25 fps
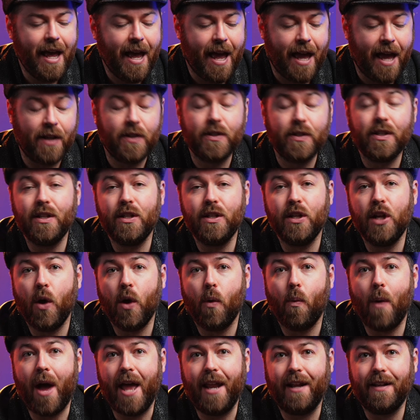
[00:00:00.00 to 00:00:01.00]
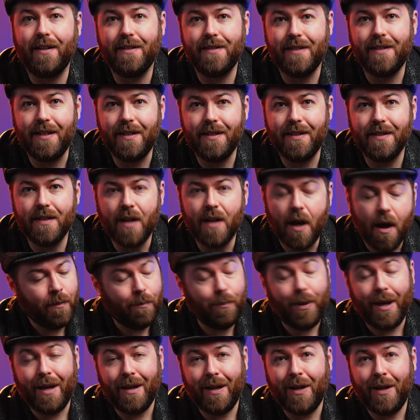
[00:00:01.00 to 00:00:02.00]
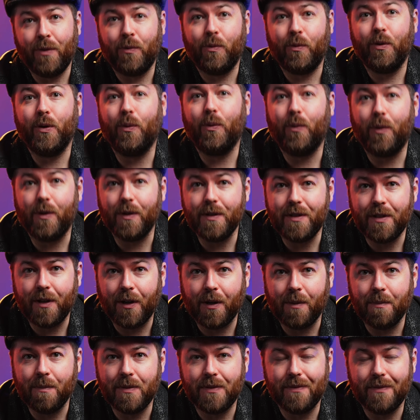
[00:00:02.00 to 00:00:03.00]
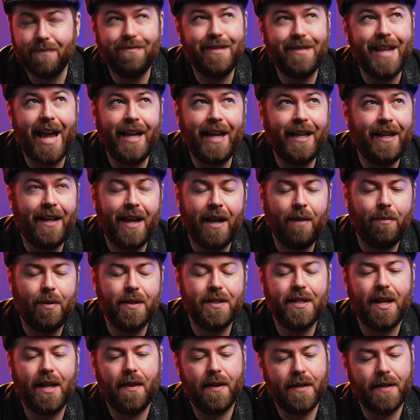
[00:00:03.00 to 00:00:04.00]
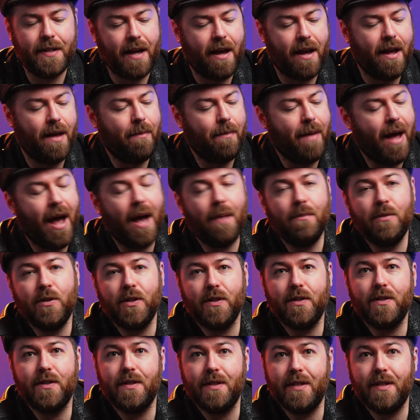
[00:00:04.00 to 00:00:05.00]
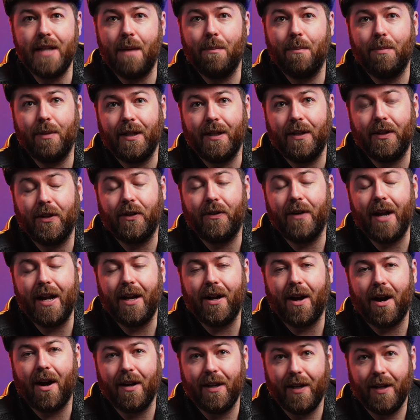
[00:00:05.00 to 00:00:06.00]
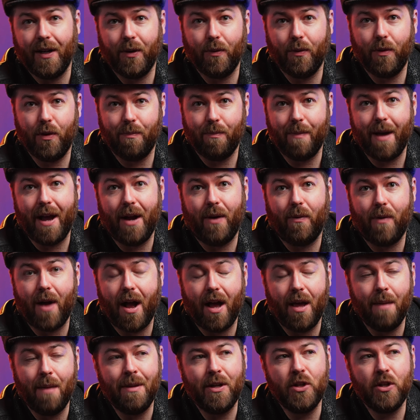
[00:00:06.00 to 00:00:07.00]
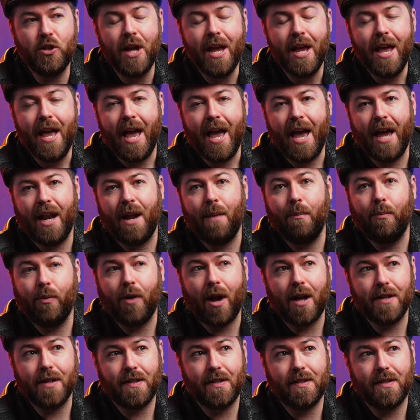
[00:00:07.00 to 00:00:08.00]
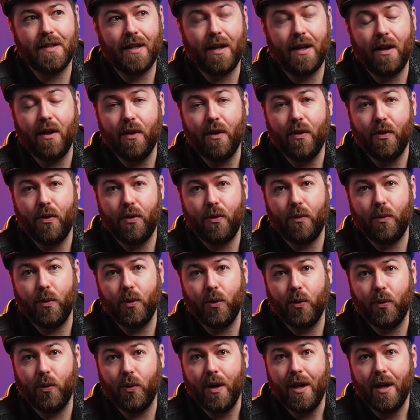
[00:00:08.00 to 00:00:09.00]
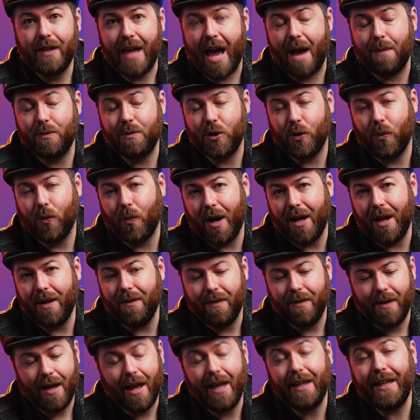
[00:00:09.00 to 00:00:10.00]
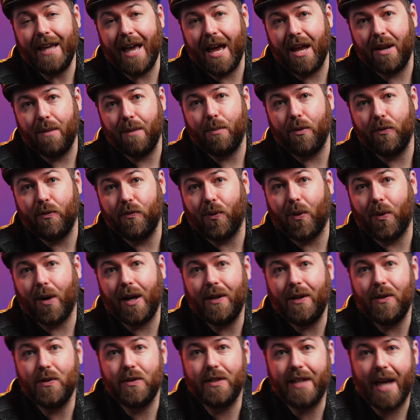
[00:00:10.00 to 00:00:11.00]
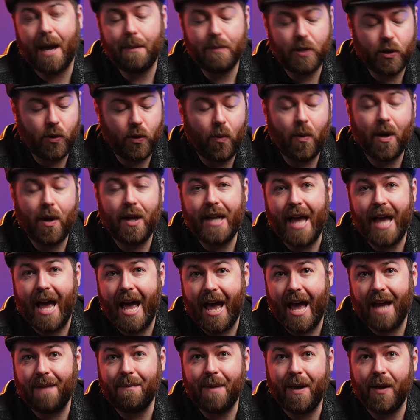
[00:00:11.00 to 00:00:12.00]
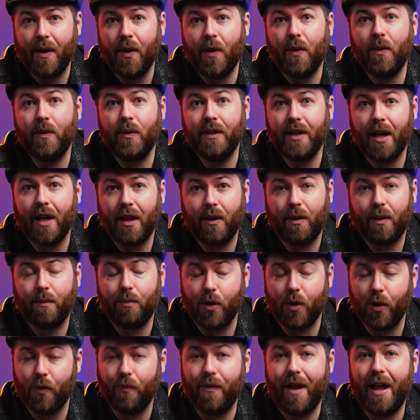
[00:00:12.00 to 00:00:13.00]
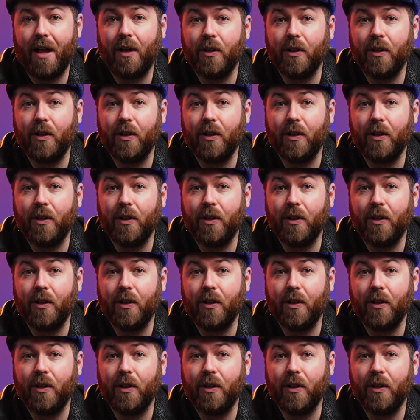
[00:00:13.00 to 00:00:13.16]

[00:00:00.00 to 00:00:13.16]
and it's good to know why it exists. But in real world terms, 99% of the time, I'm just sampling the gray card here with my raw image, and I'm processing it through Capture One. Again, before I used Capture One, I had my own color profile